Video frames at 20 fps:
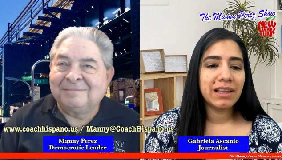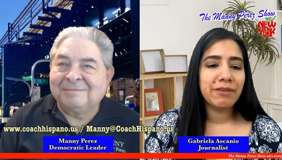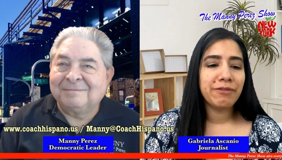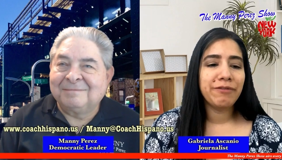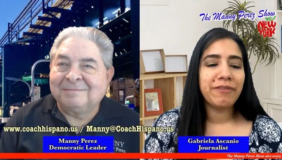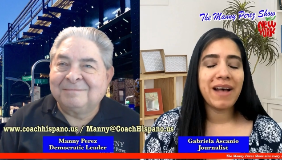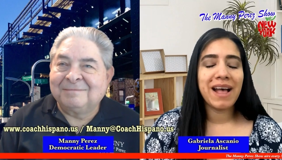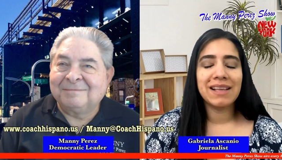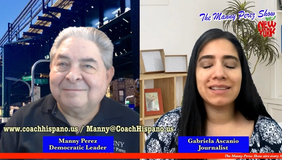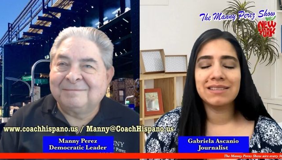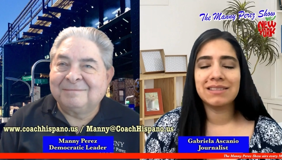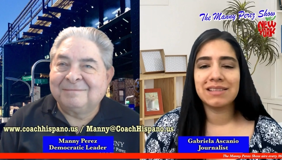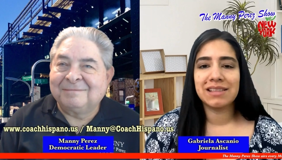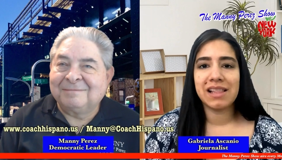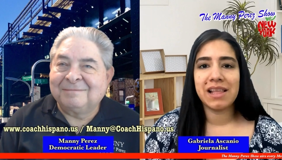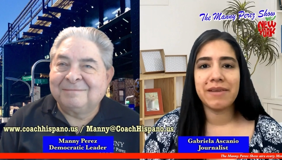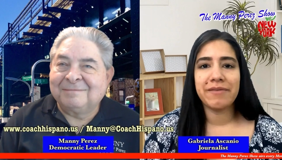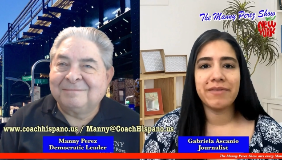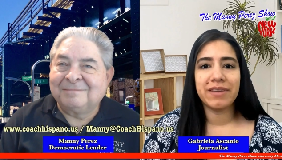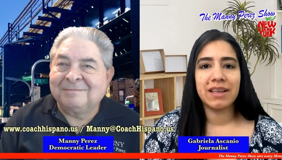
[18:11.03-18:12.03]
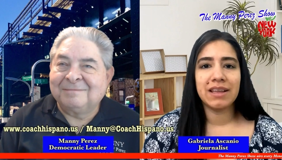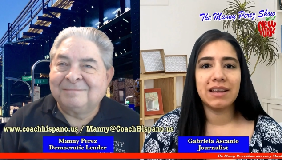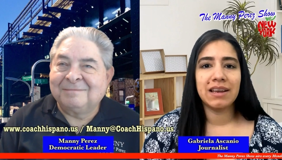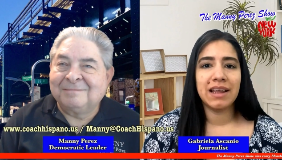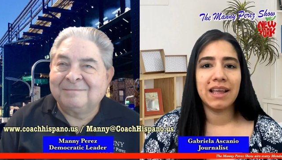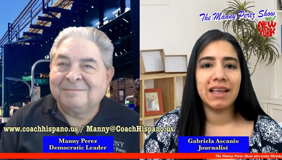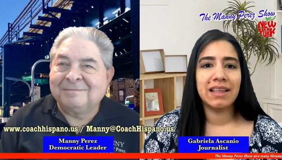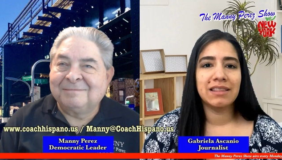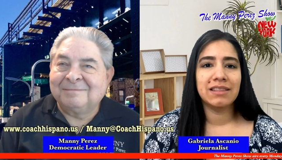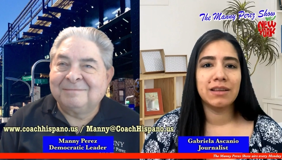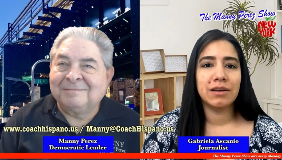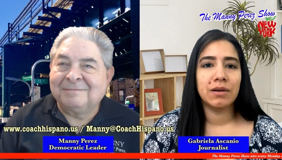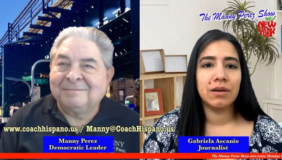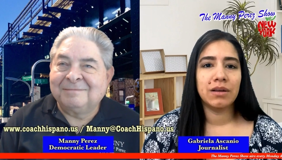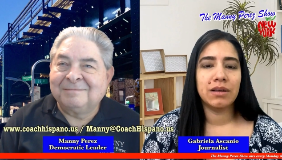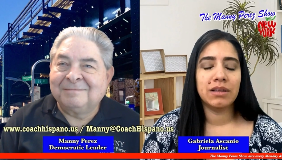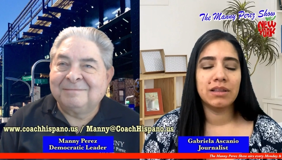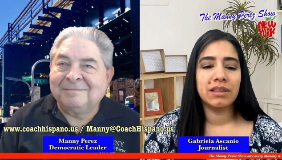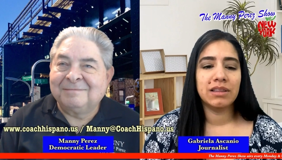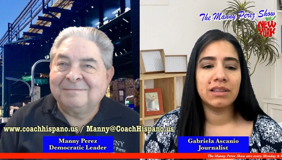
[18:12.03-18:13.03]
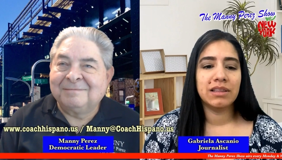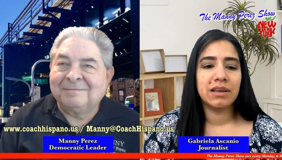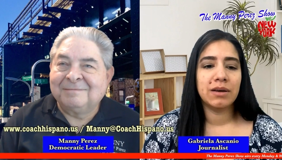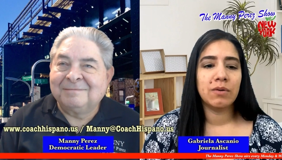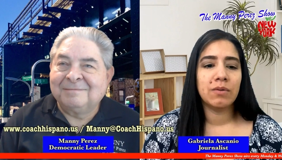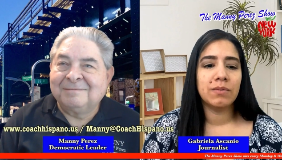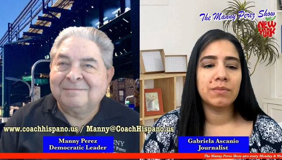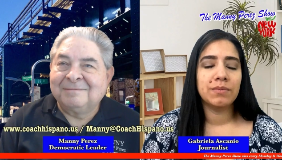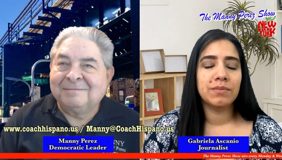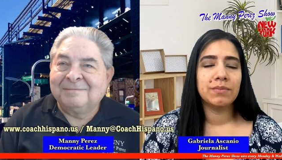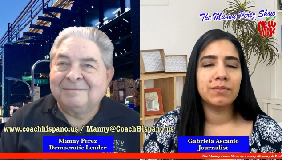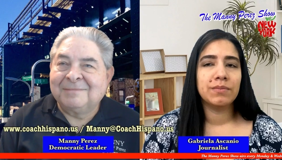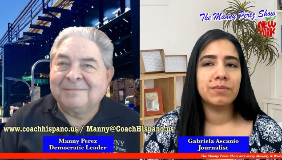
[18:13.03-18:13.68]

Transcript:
Speaker 1: the fast living and the the